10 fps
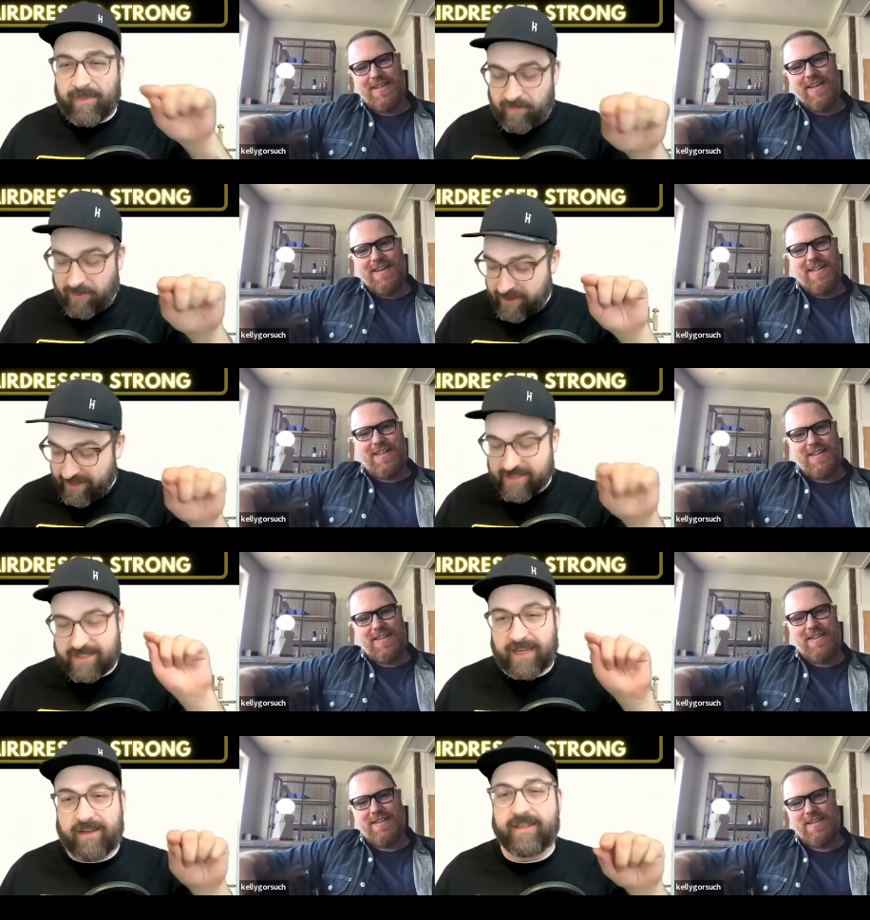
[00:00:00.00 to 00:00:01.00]
Speaker 1: put this
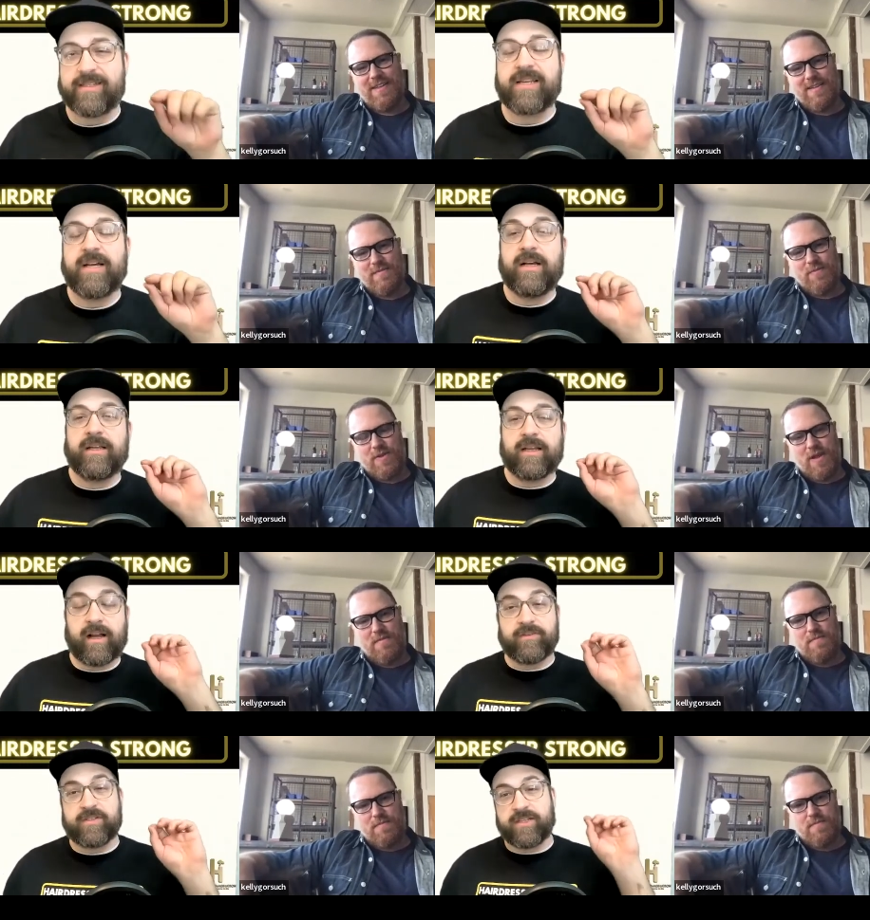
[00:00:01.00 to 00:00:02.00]
down as the
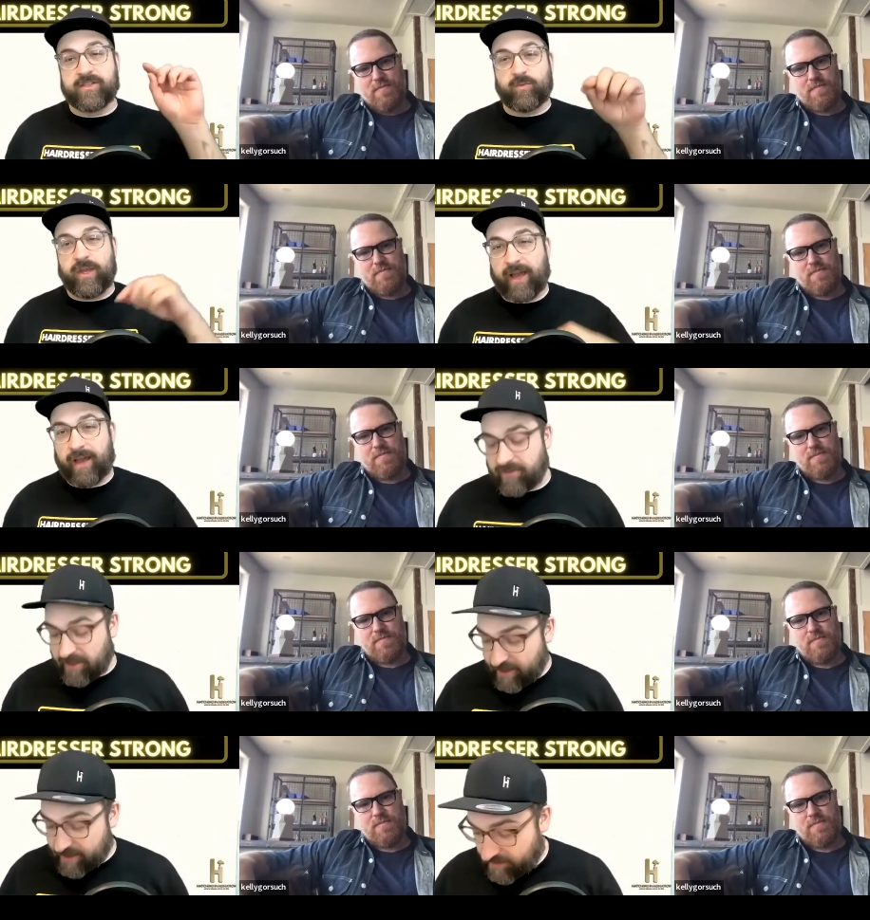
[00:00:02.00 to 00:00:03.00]
conversation we have, the
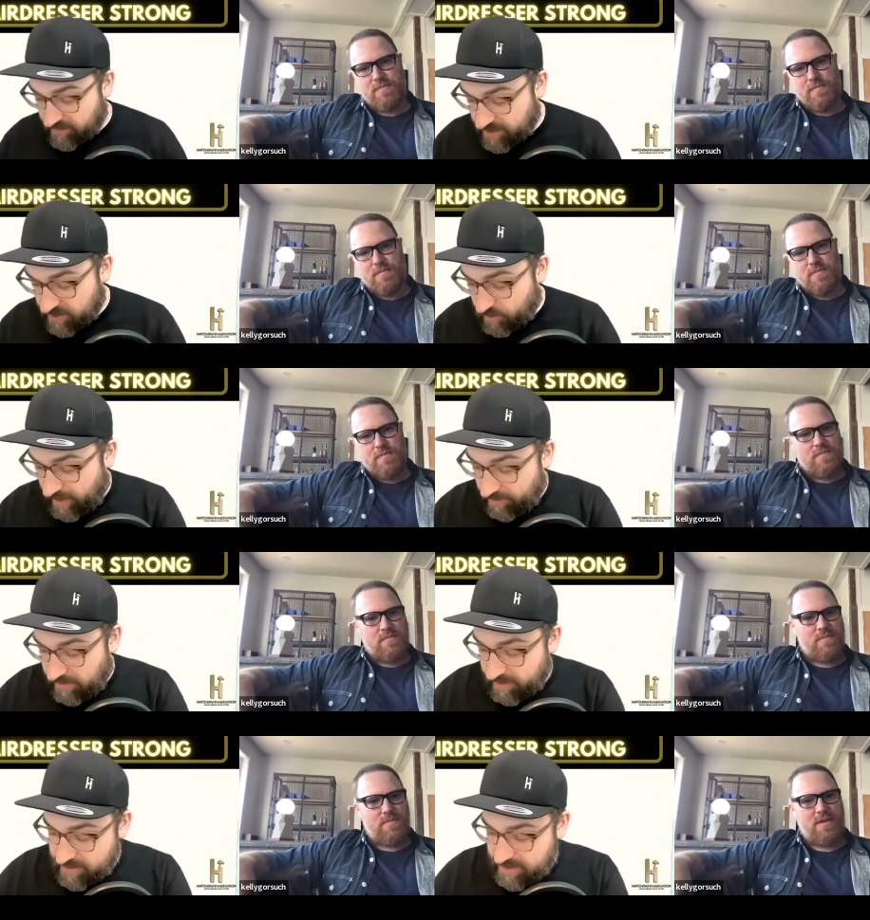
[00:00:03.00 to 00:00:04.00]
next conversation we have,
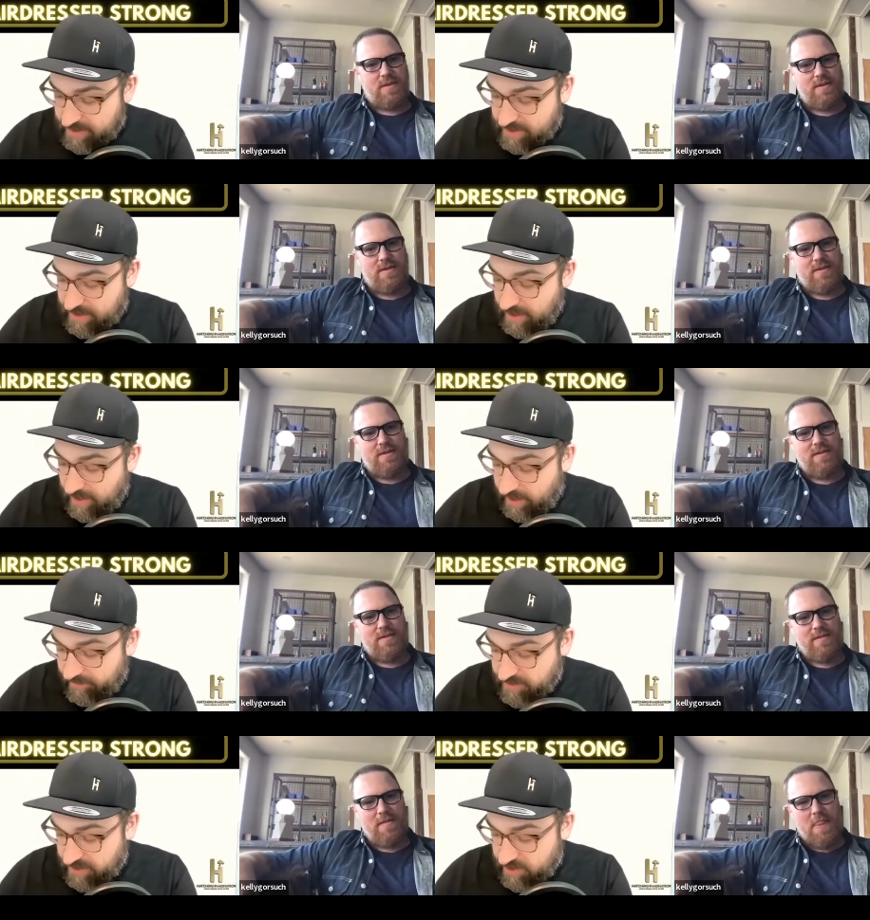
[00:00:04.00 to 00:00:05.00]
because this
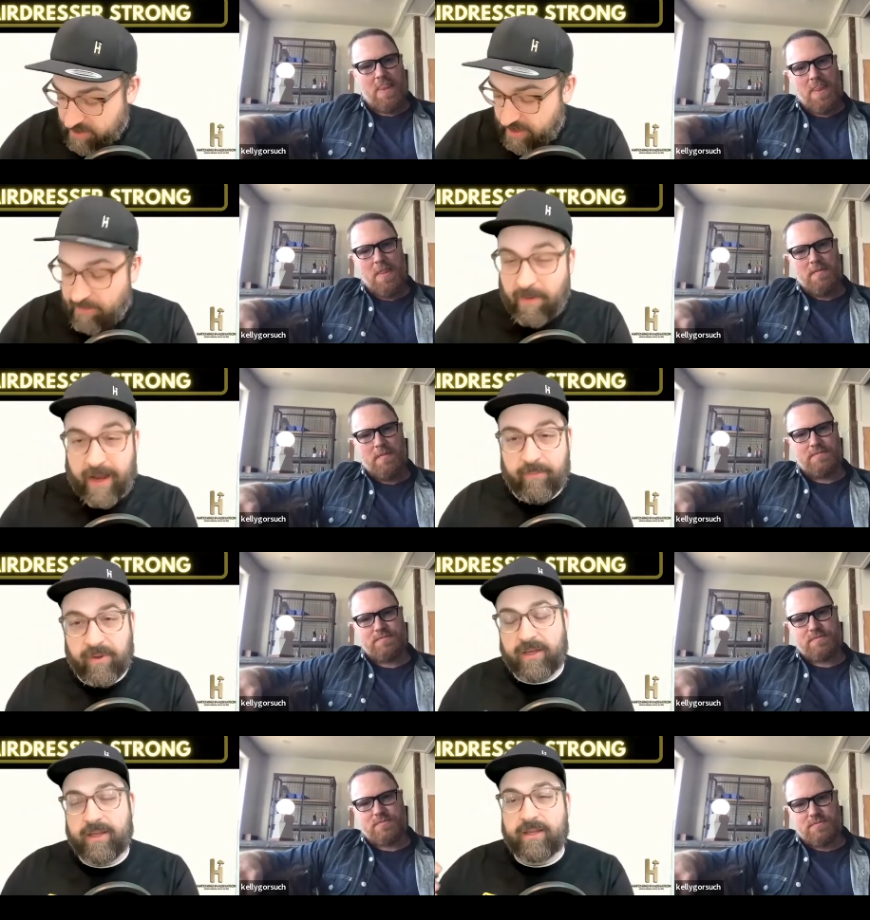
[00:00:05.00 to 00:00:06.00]
conversation, in my
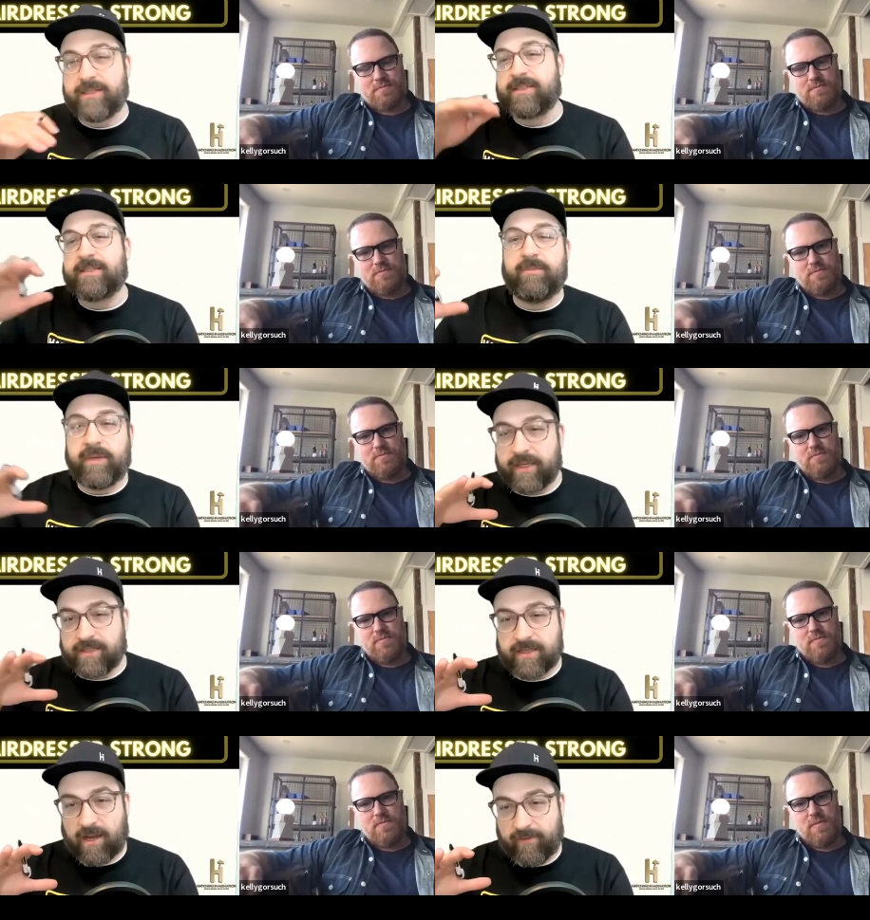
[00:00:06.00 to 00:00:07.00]
opinion, is the
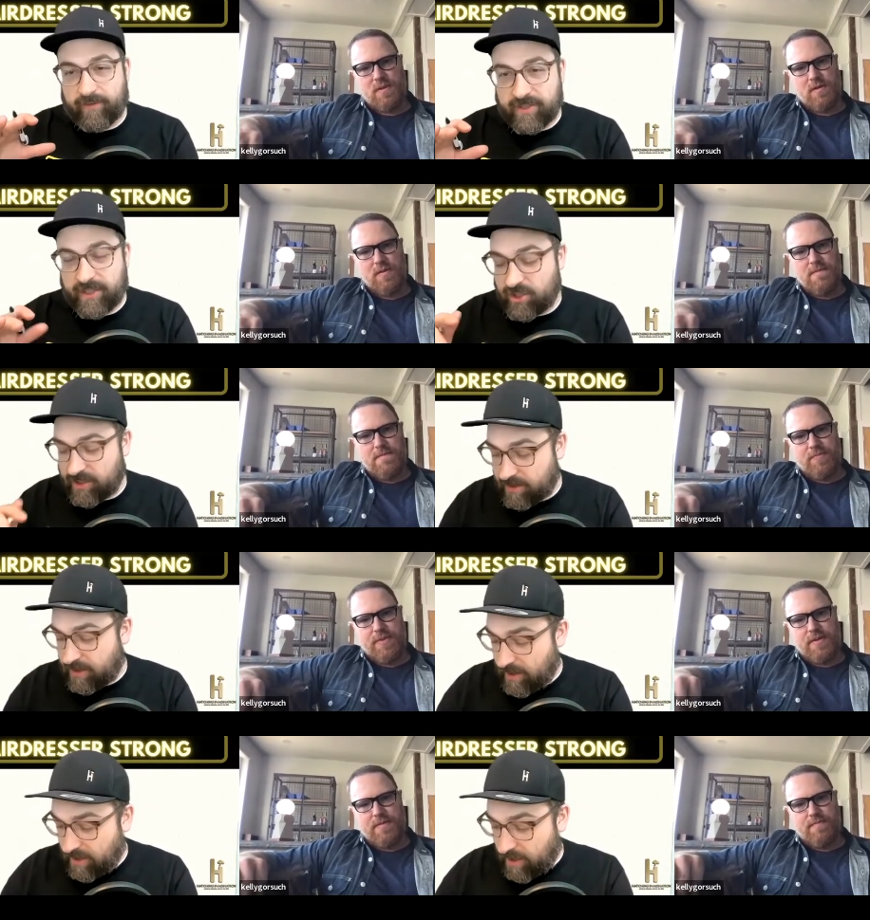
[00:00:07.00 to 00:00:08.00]
biggest conversation
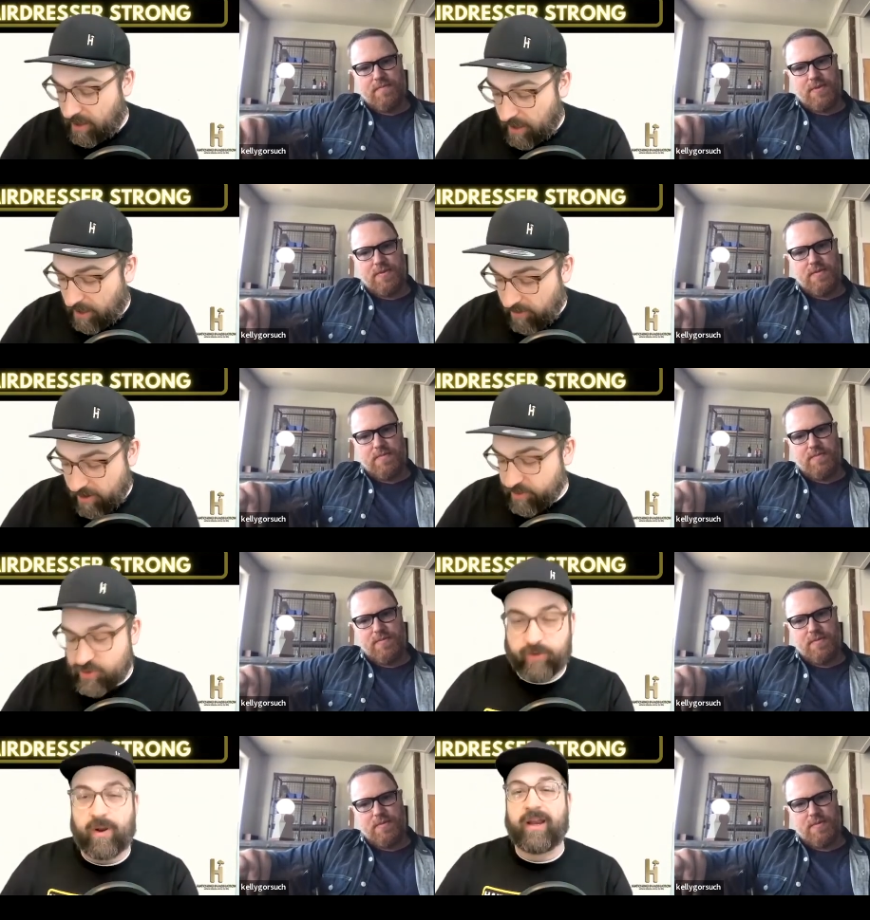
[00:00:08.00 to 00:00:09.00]
of our
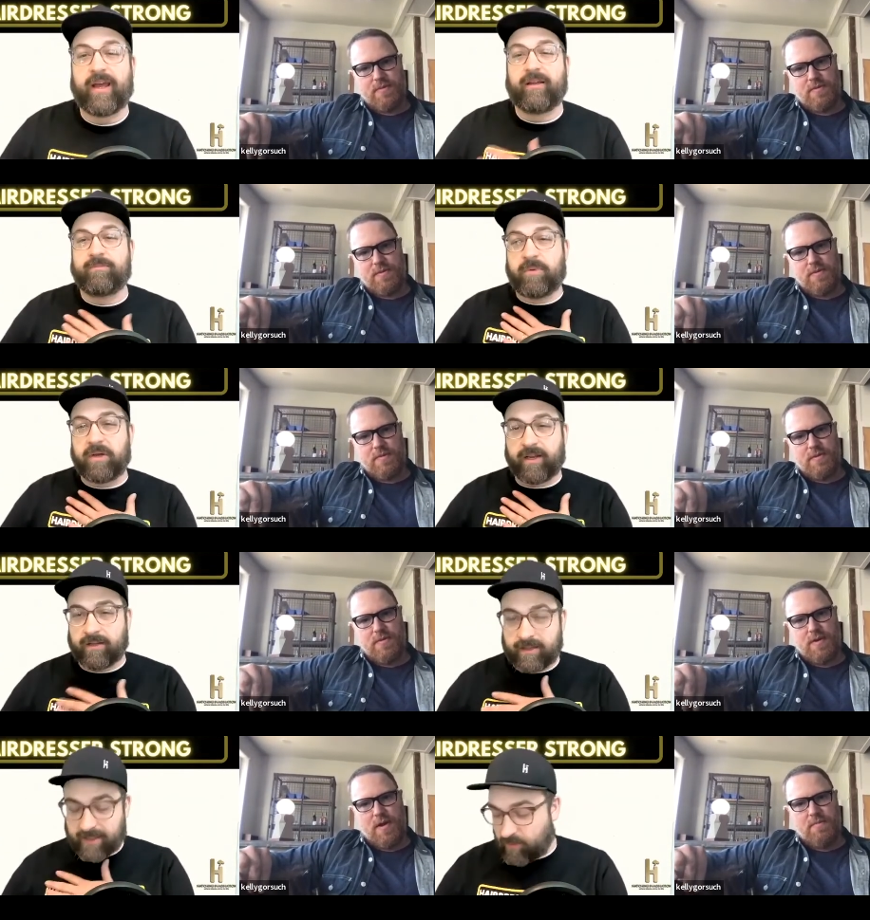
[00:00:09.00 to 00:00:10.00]
industry right now. But
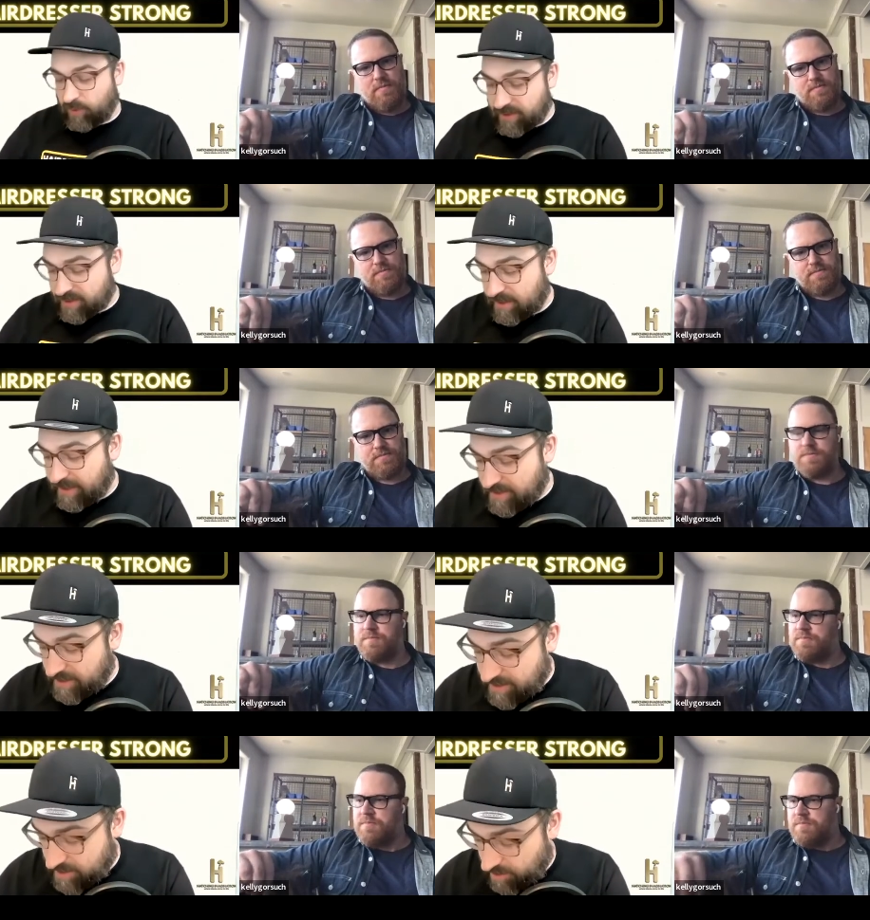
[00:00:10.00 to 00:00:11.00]
let let's yeah. let's
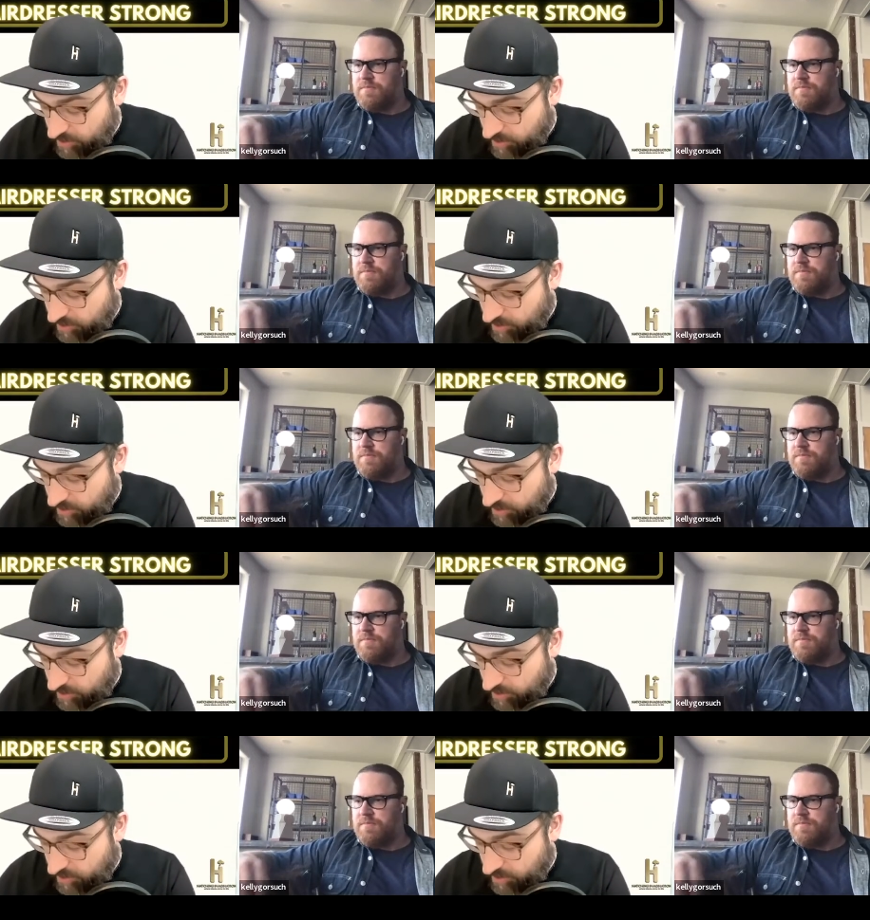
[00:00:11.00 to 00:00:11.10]
let's circle